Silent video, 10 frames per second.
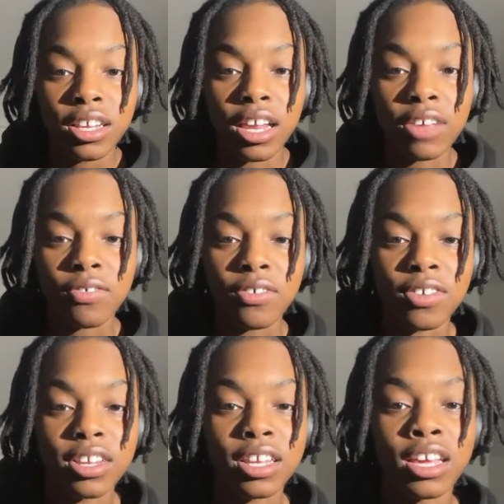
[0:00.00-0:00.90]
Life in
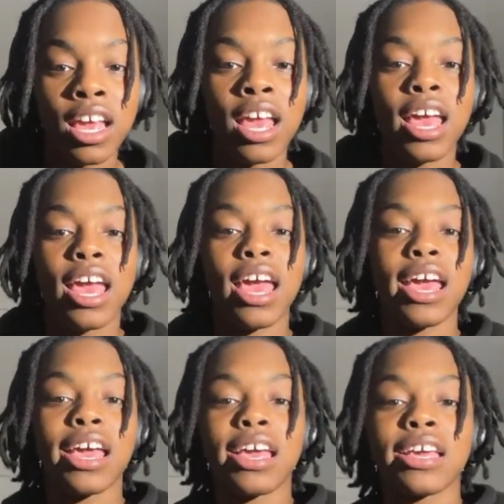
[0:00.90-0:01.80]
India.
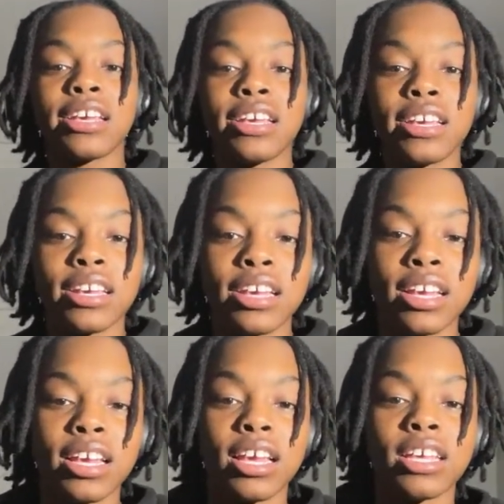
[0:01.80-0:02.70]
Hey,
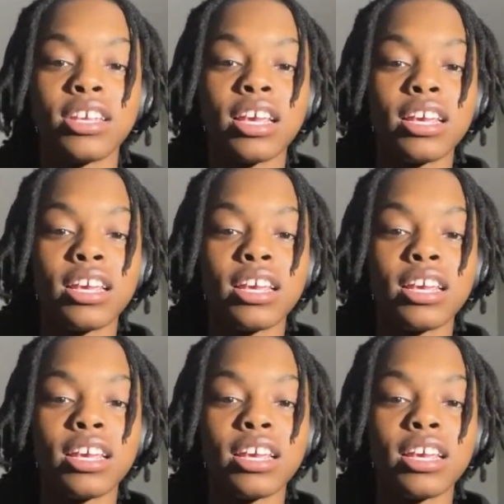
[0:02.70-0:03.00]
Is it